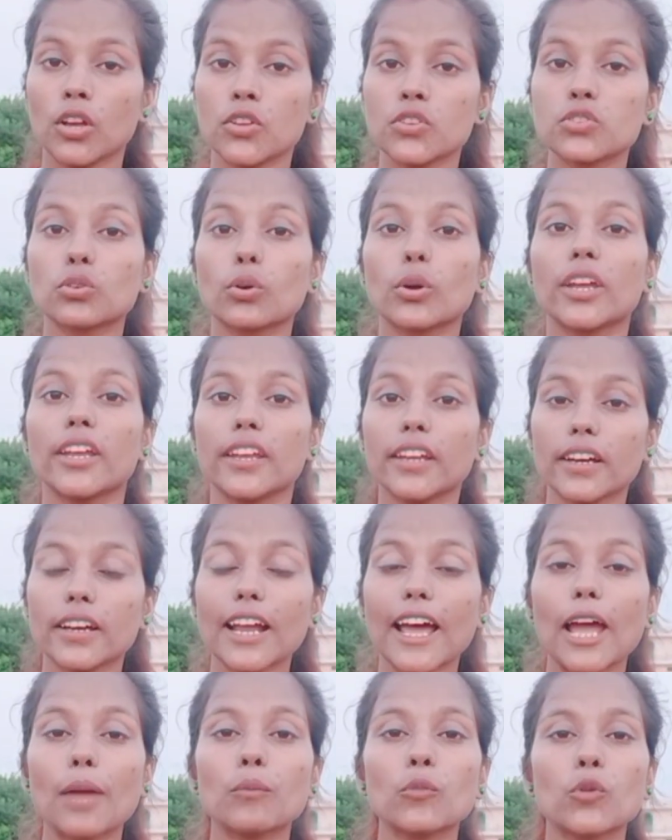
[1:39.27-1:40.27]
So here
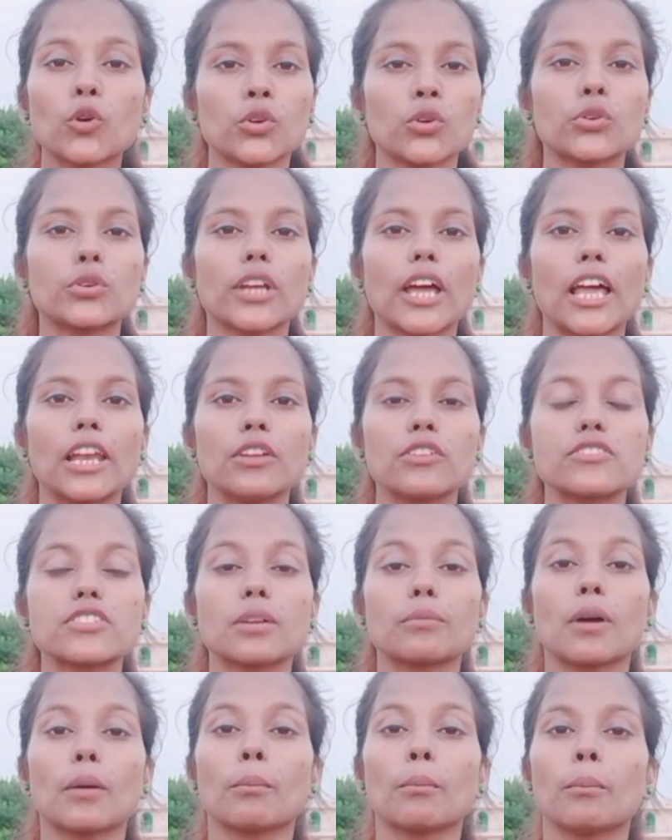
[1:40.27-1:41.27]
I'm going to tell you
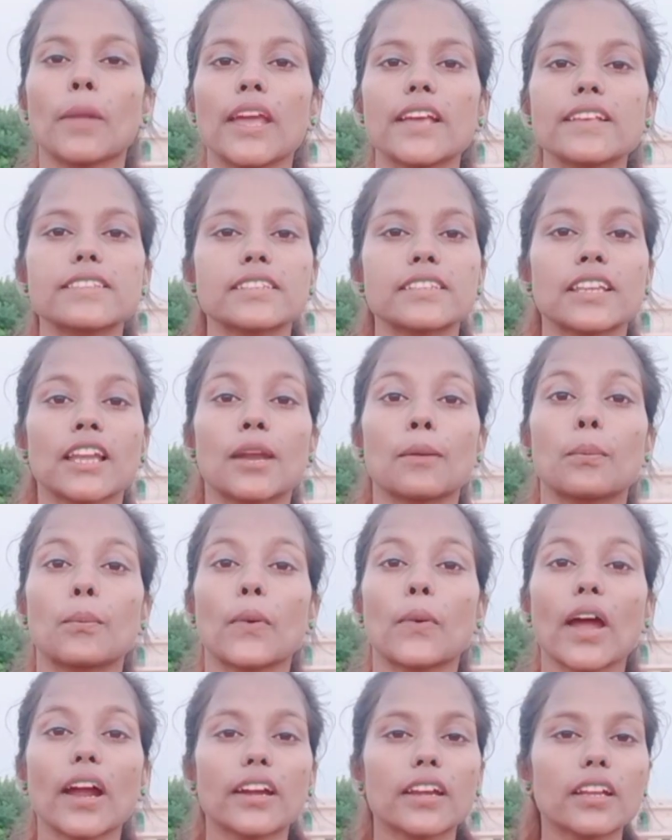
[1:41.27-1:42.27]
some amazing and
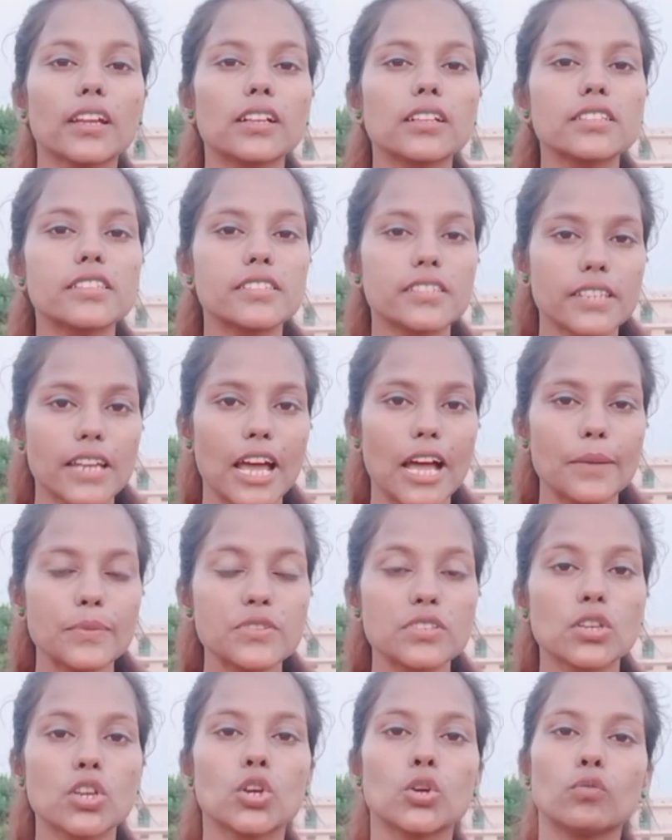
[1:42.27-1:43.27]
practical
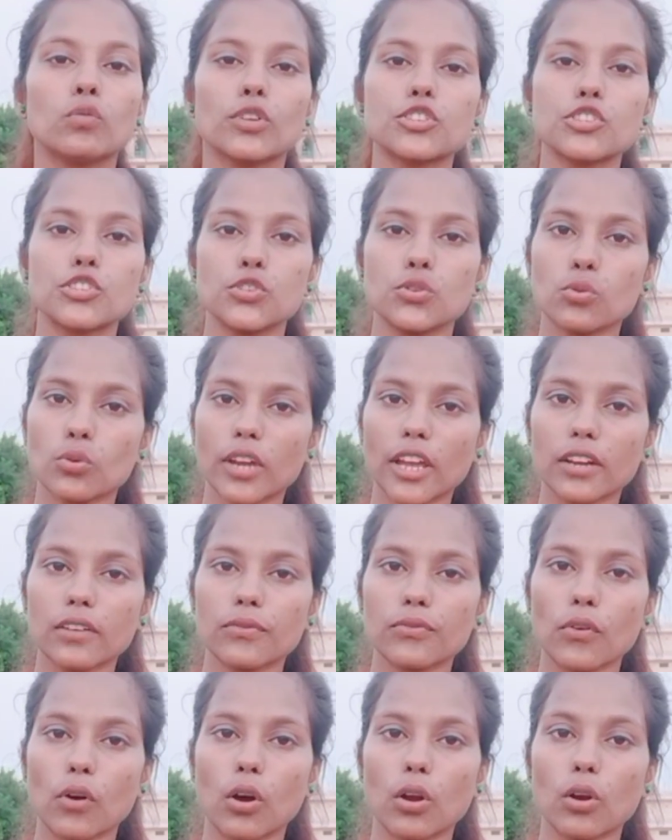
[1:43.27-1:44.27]
steps which you can
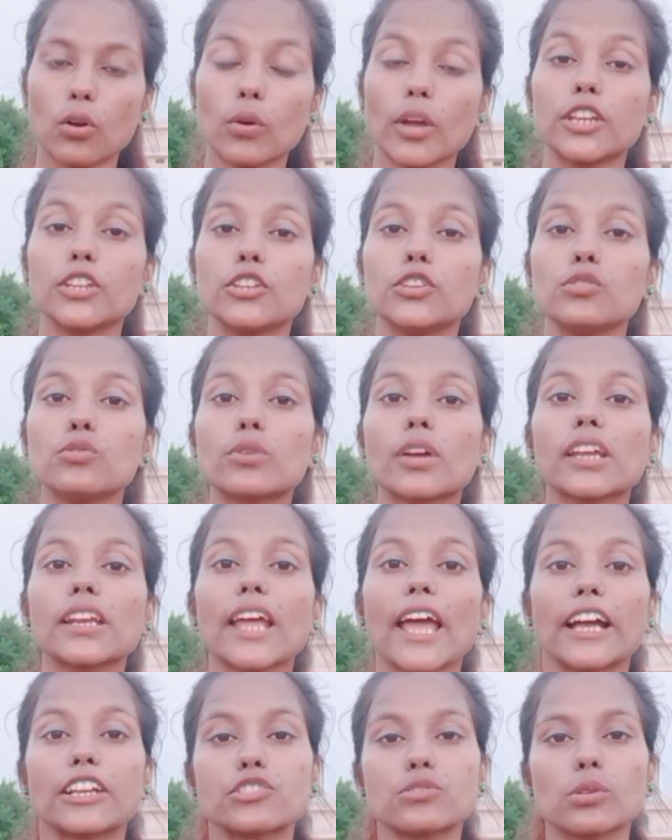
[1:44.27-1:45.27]
follow and you can
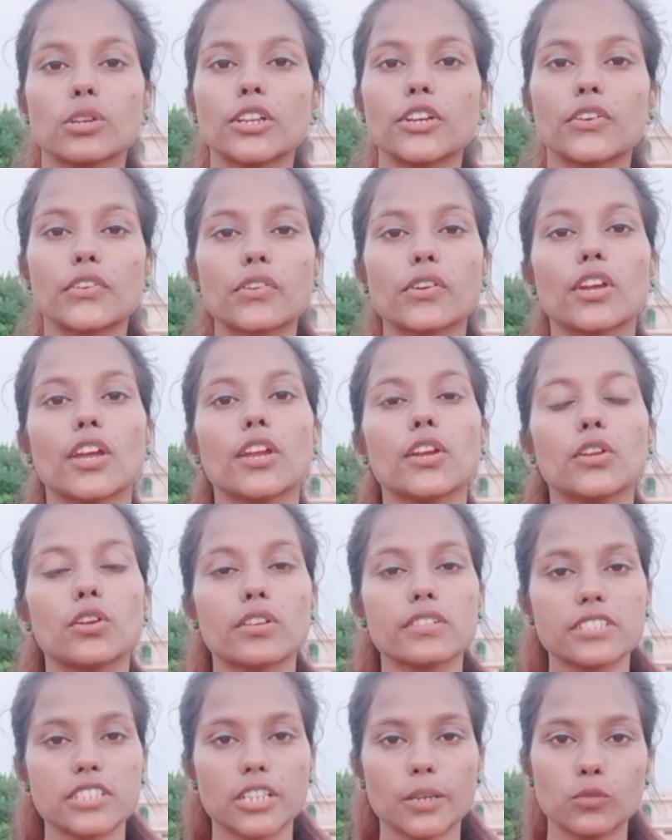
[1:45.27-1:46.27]
actually train
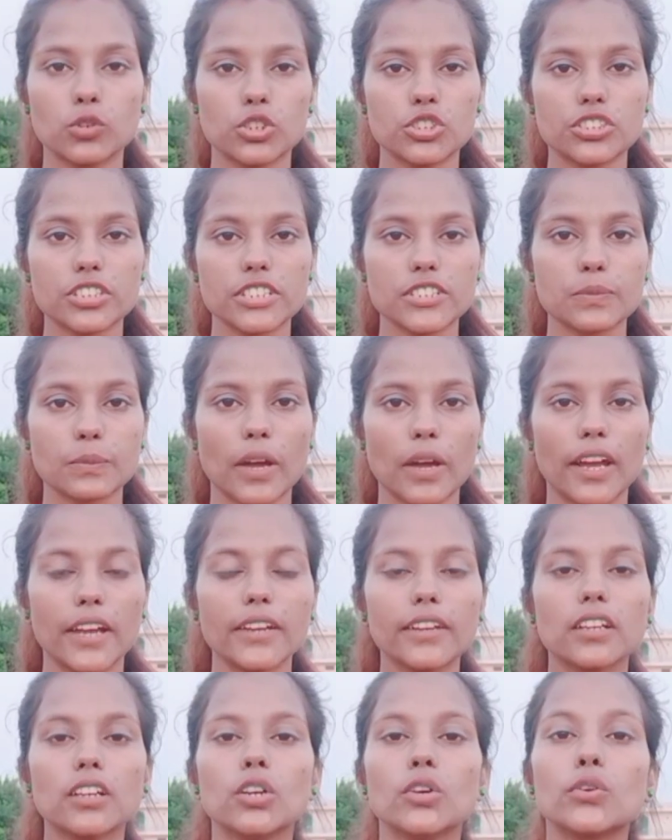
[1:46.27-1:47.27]
your subconscious
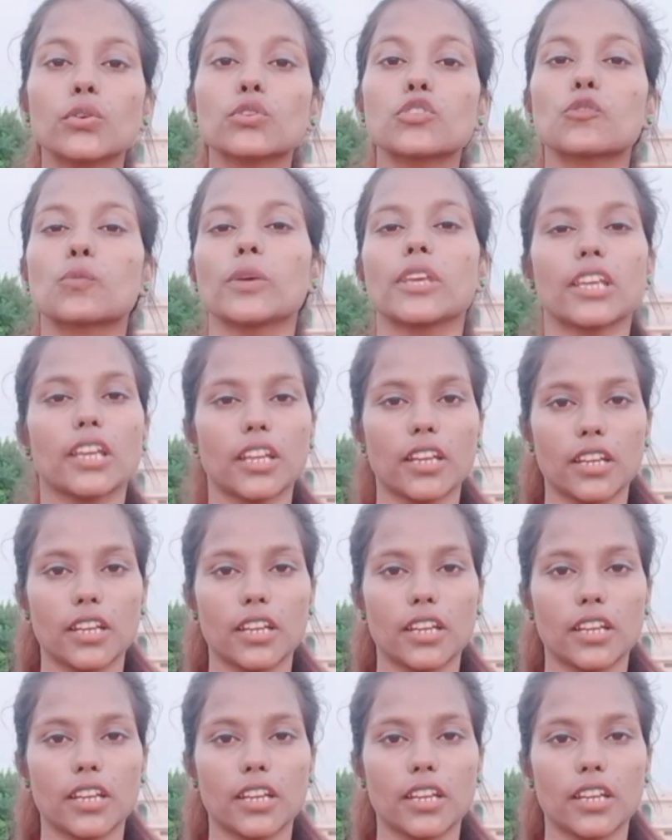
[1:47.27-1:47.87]
mind to speak in